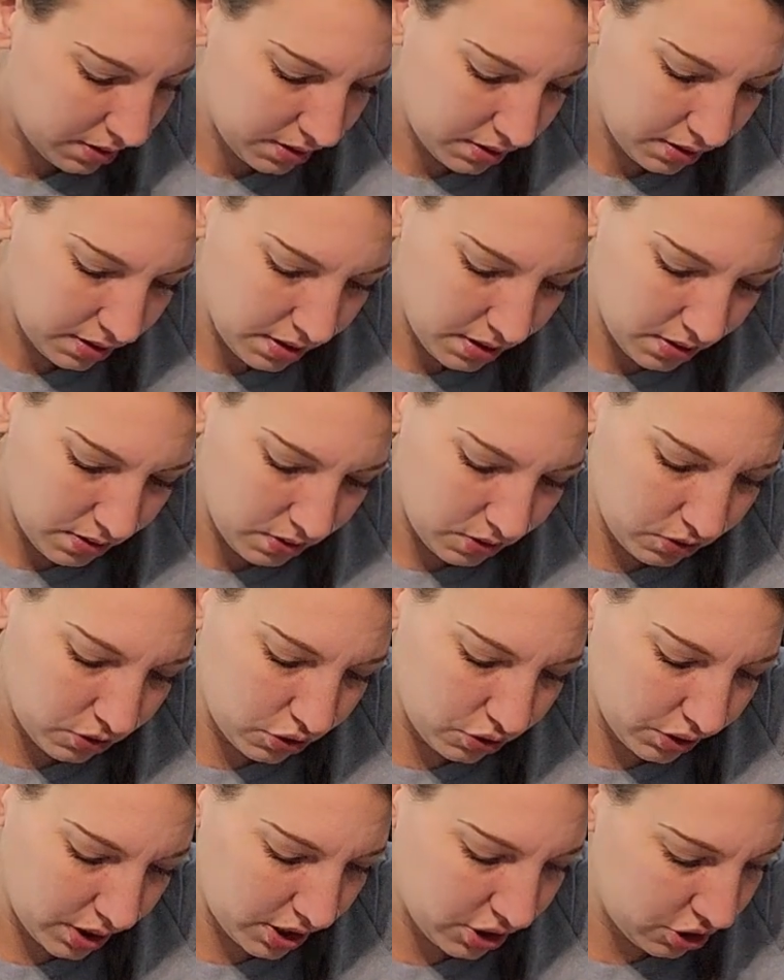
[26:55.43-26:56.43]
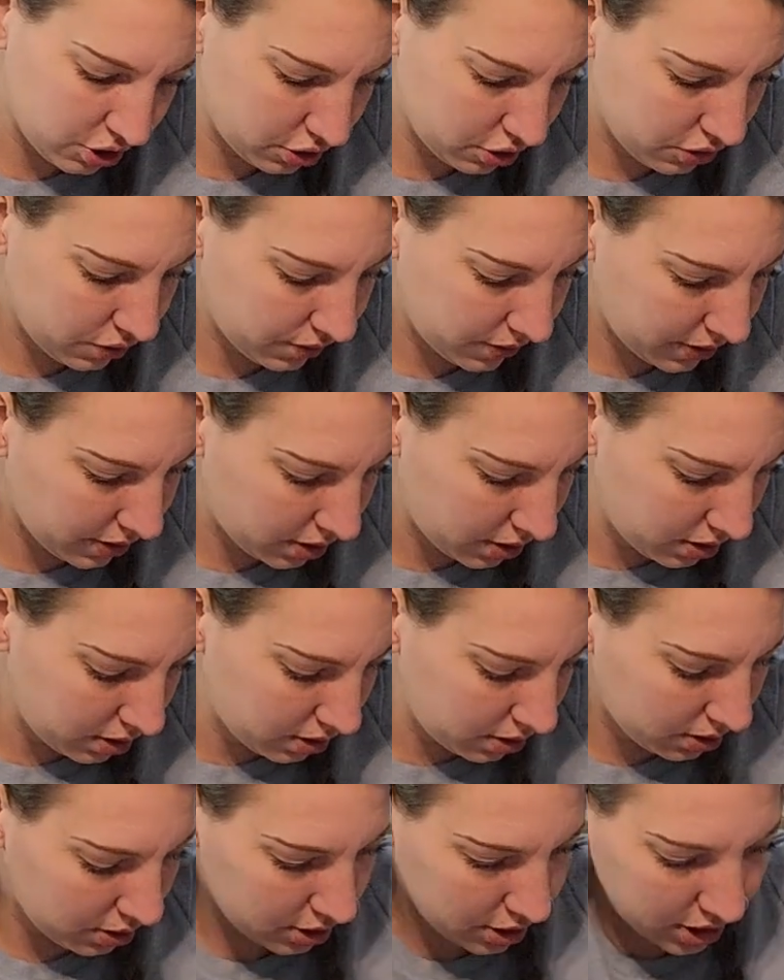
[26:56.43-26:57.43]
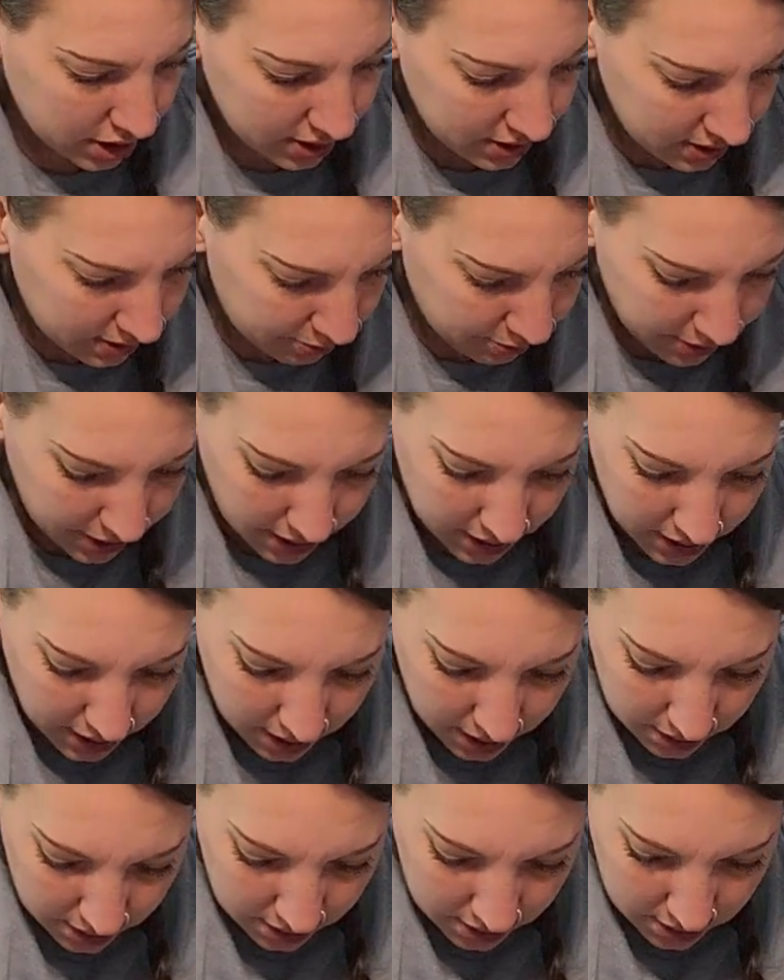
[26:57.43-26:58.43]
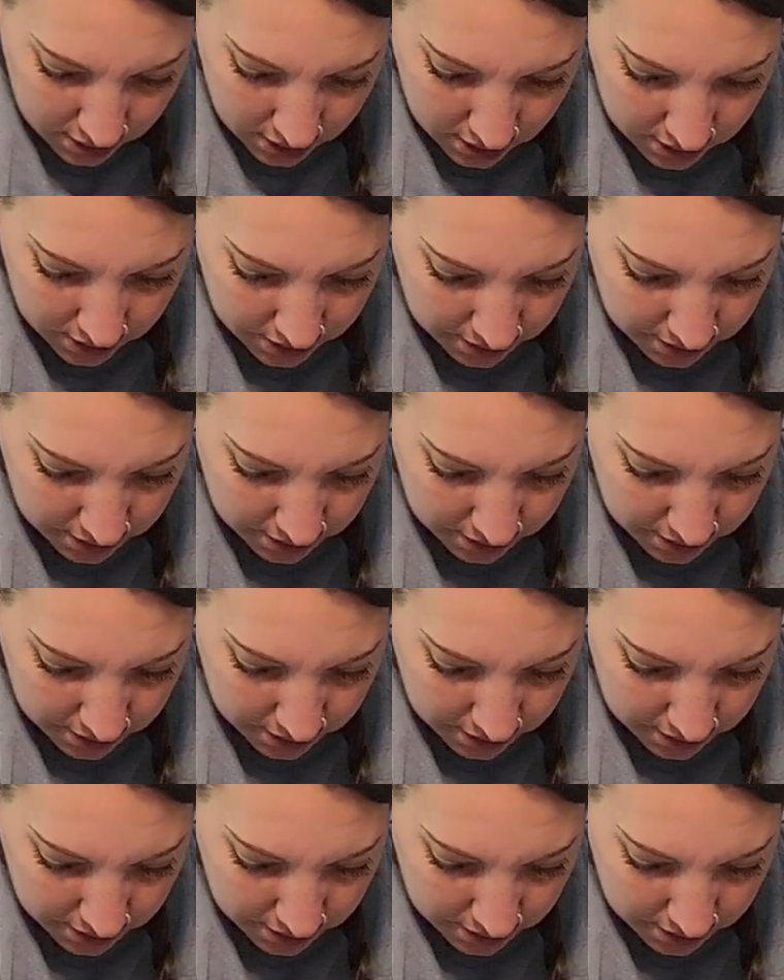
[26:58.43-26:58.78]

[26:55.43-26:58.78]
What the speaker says: No treasures for her, just beads.